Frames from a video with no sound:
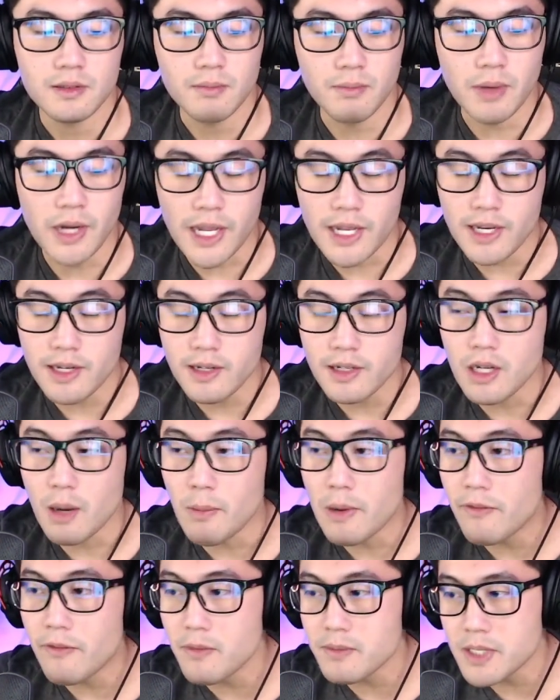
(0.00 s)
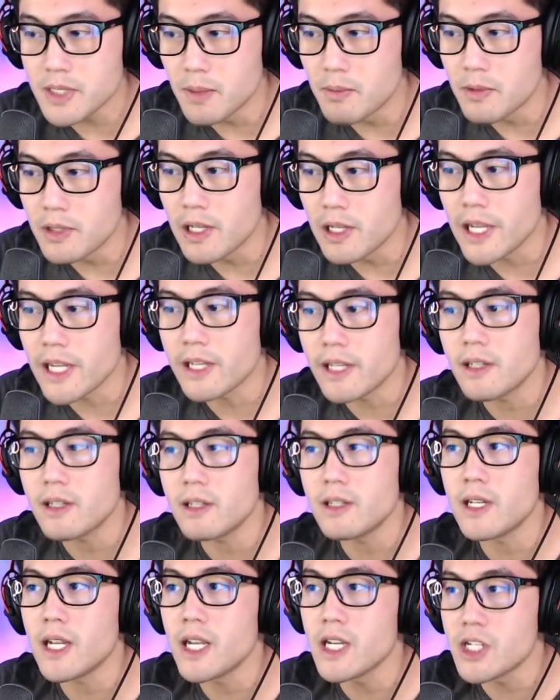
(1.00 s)
But coming from someone like
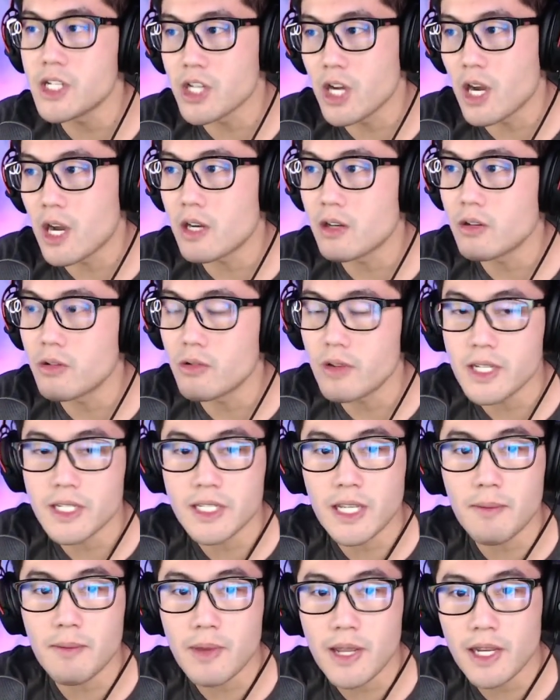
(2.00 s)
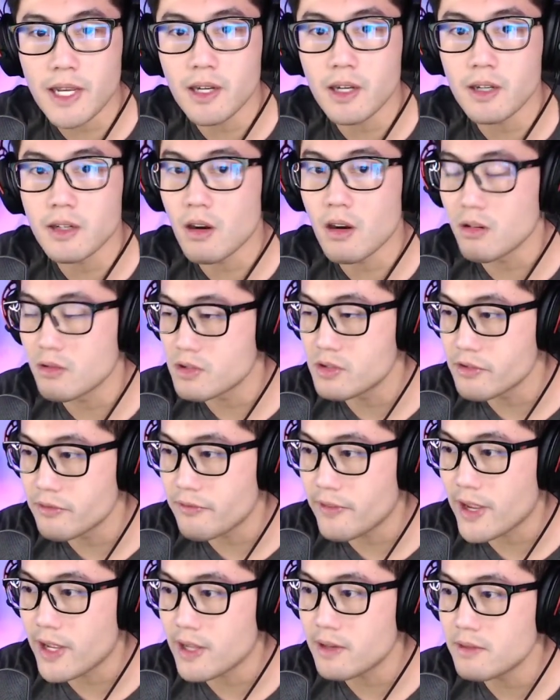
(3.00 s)
Nadeshot, who is a big Naruto
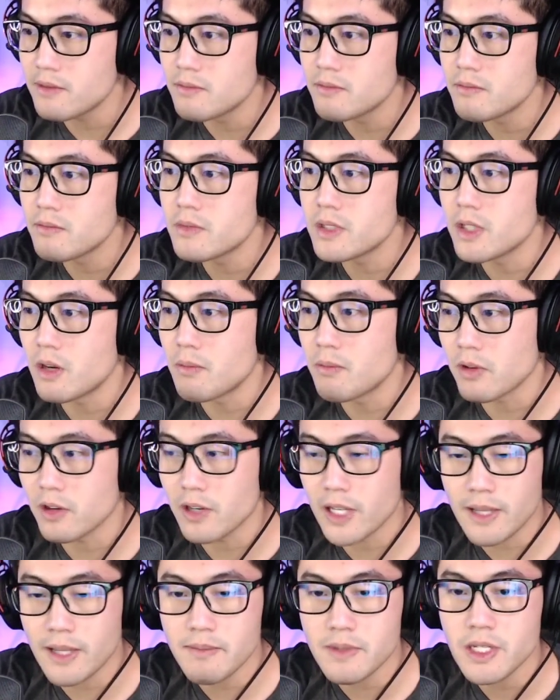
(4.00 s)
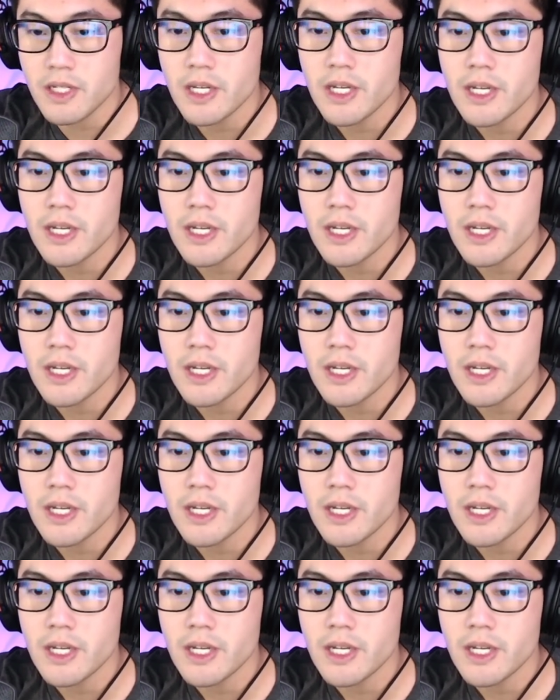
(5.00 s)
fan, self proclaimed,